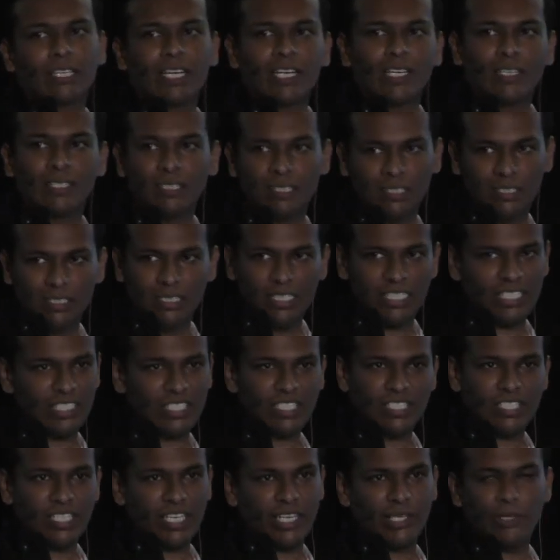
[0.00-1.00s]
Like,
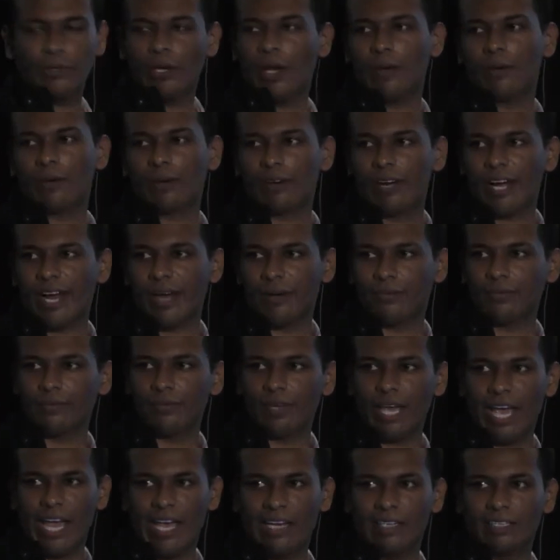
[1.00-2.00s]
let's just say you have a
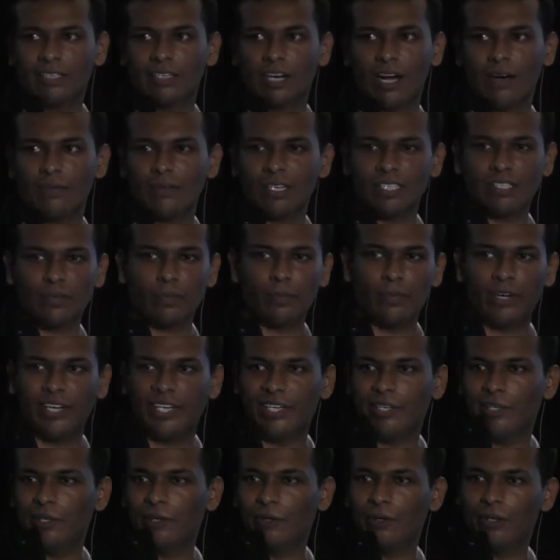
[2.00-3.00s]
graph, and graph has a
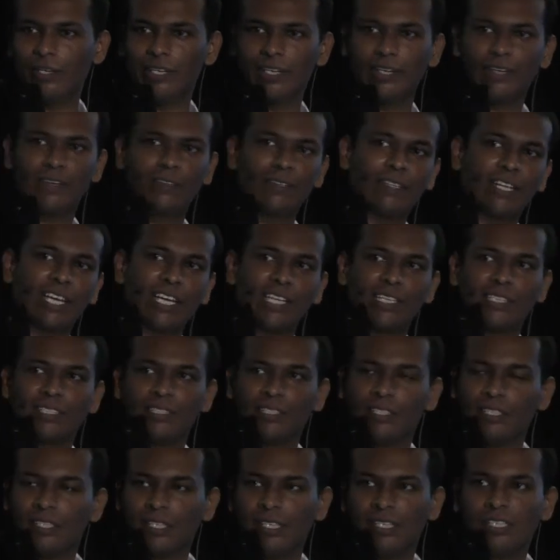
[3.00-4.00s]
parent node here.
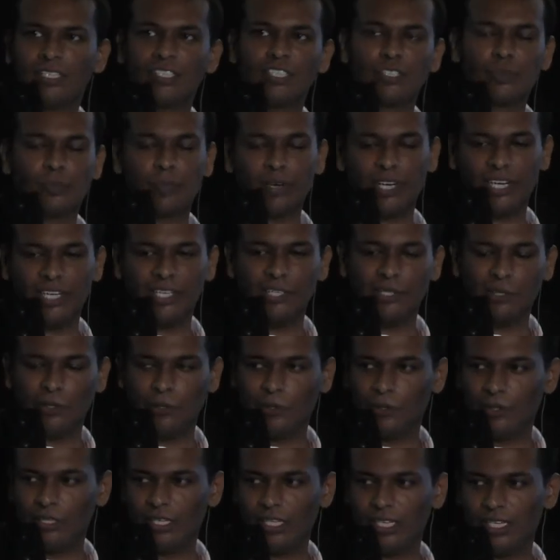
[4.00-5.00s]
Like, this parent
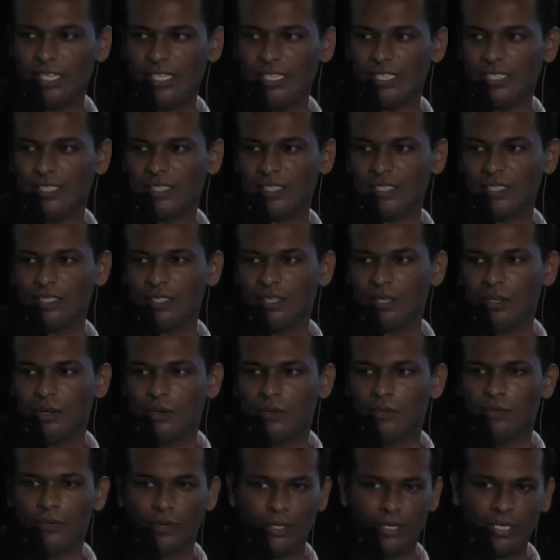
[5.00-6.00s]
node is
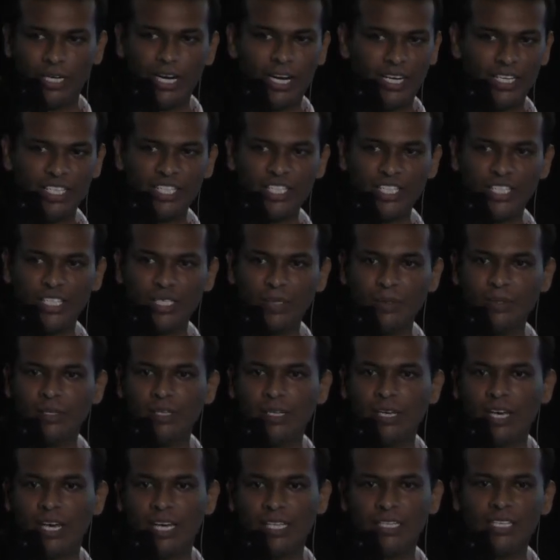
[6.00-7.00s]
for addition,
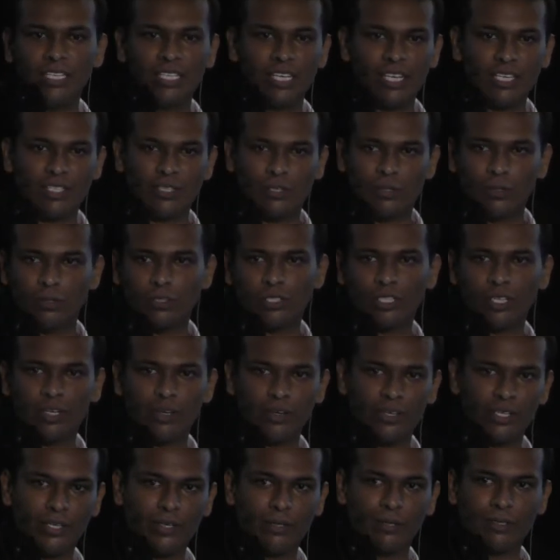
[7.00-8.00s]
and it has two
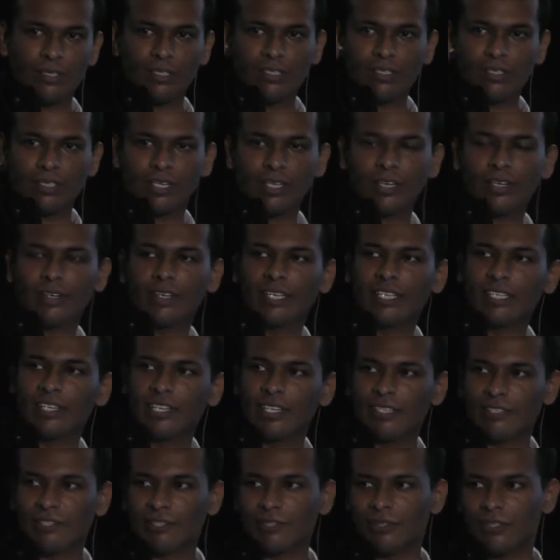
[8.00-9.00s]
children nodes here and
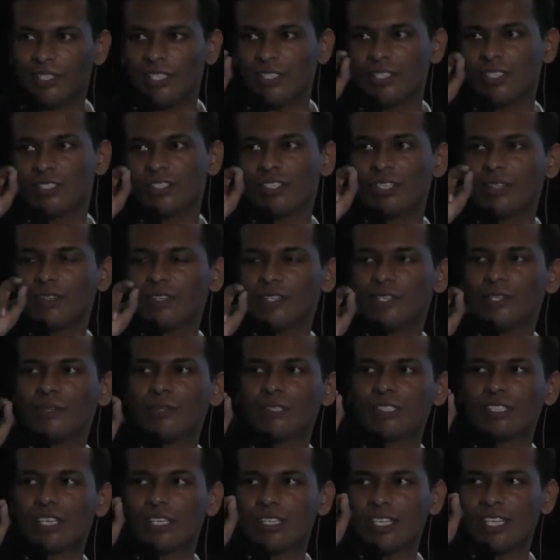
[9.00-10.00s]
here. So these children
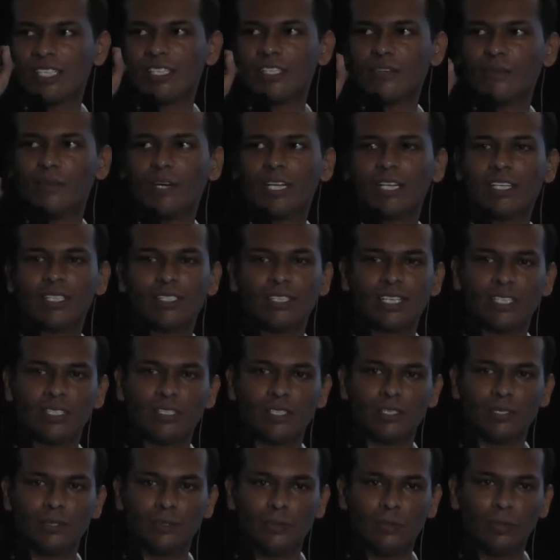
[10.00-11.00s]
nodes are tensor1 and
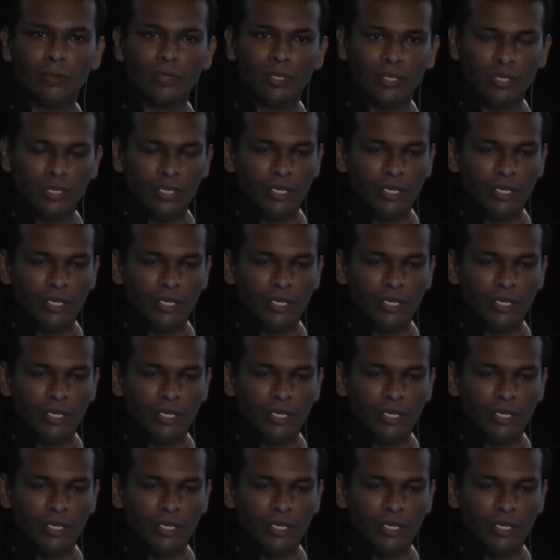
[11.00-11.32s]
tensor2.